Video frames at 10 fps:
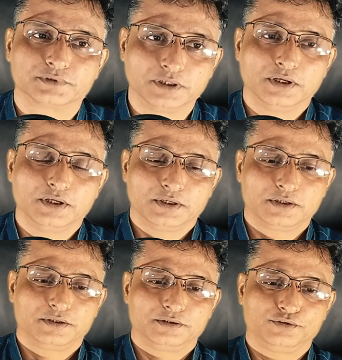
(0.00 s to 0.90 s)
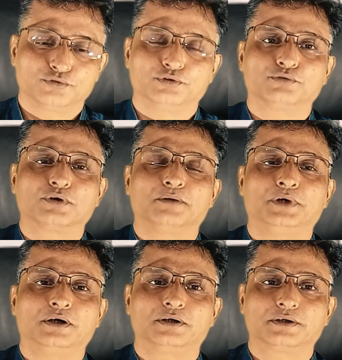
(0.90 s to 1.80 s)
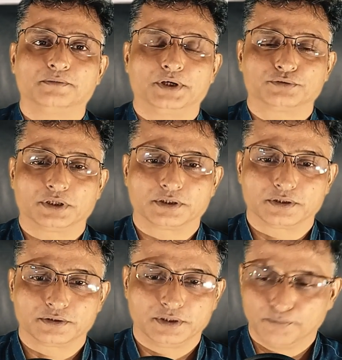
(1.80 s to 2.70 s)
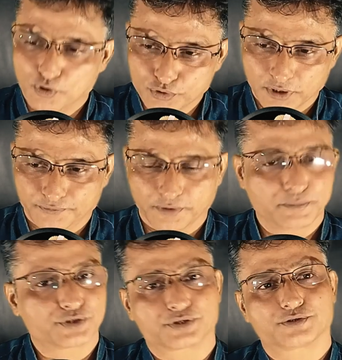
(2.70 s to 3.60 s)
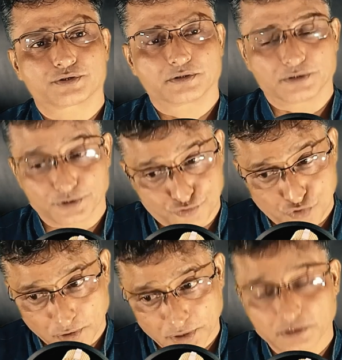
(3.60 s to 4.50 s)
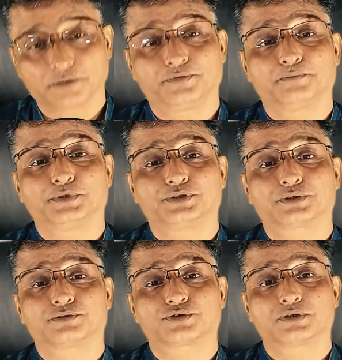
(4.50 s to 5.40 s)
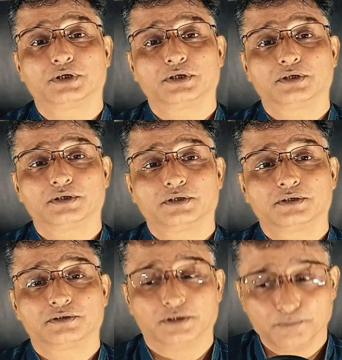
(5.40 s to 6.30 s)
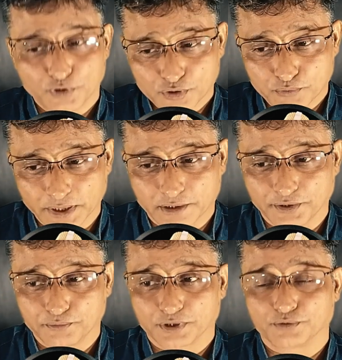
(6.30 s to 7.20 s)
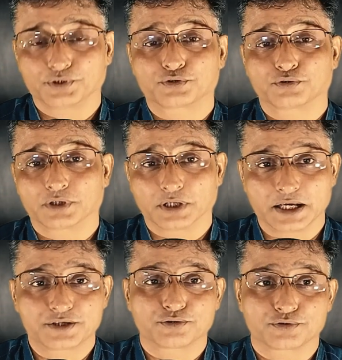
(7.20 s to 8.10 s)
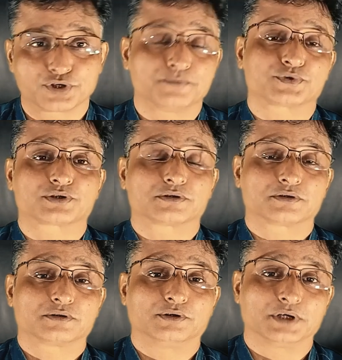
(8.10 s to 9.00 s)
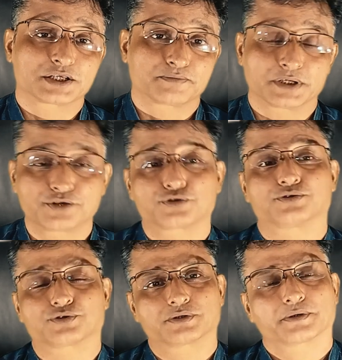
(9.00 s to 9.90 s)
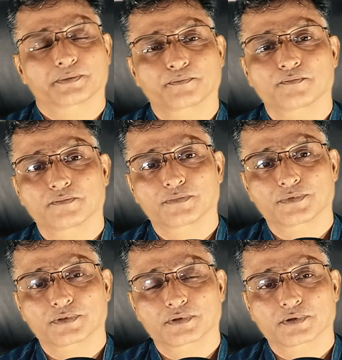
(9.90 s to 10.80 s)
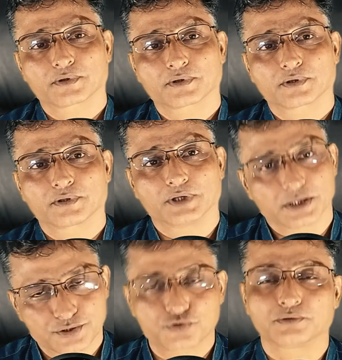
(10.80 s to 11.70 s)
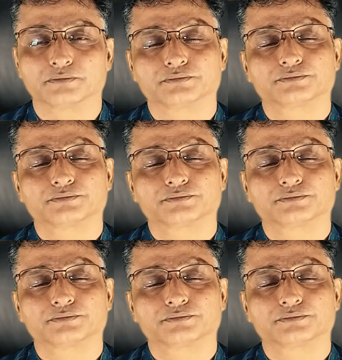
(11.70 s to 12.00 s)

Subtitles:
Huh? You would have heard about that. The more the affirmations, the stronger the affirmations, the more quickly you are going to realize your dreams, your aspirations. That is true.